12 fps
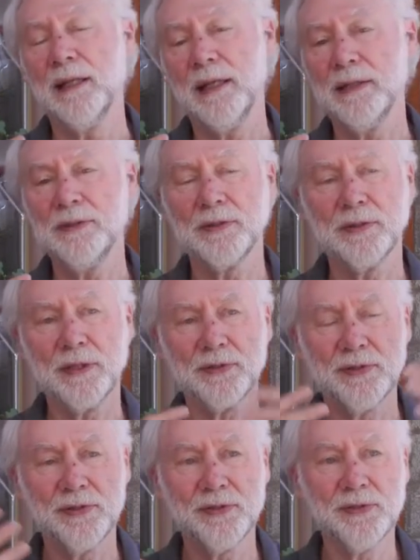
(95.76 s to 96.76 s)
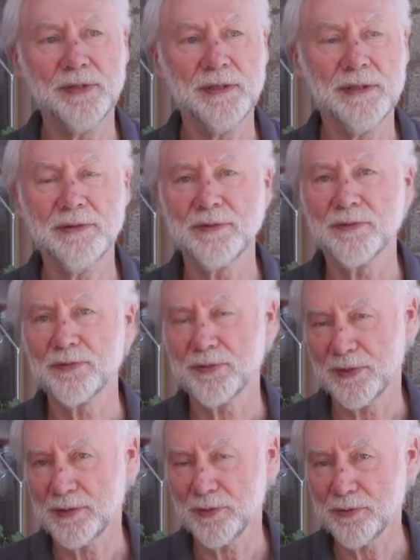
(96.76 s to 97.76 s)
And you can actually see
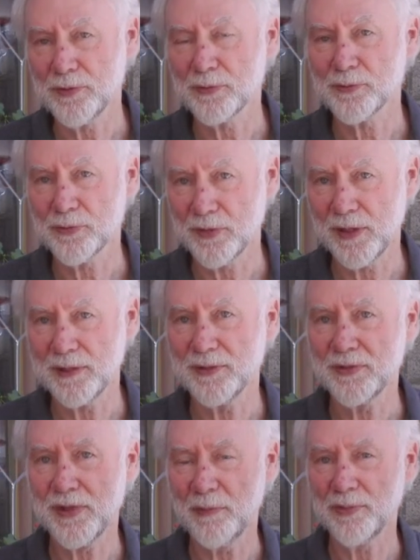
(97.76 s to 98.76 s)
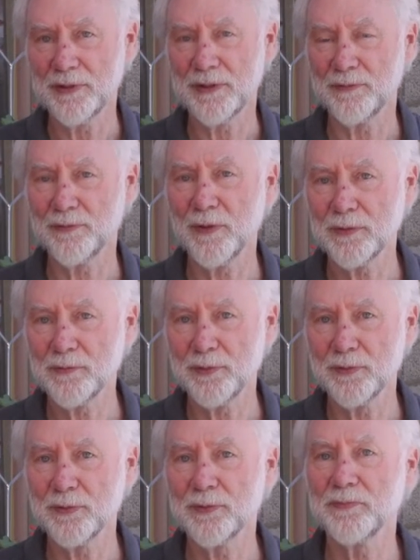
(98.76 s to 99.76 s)
geological change happening in front of
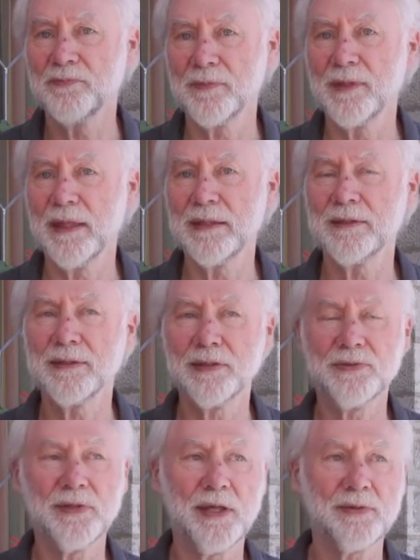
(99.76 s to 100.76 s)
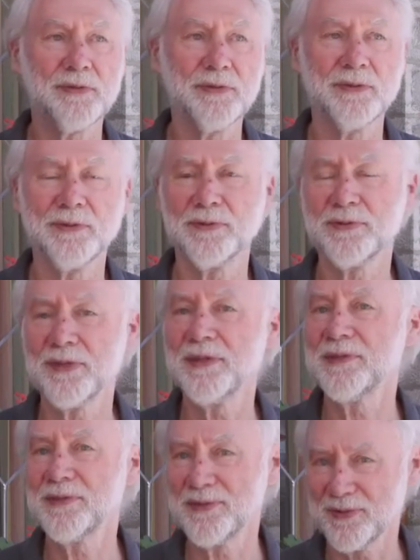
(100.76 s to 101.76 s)
you, and that's actually going to
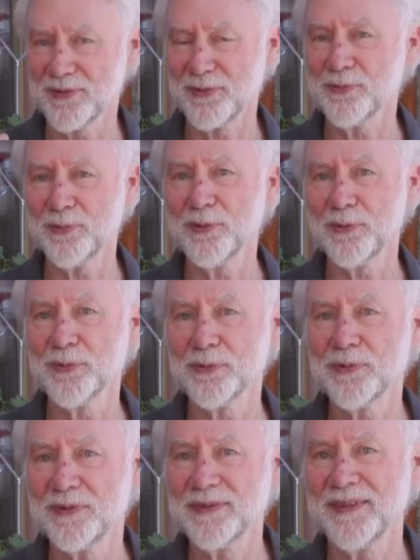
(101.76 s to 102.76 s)
change the world.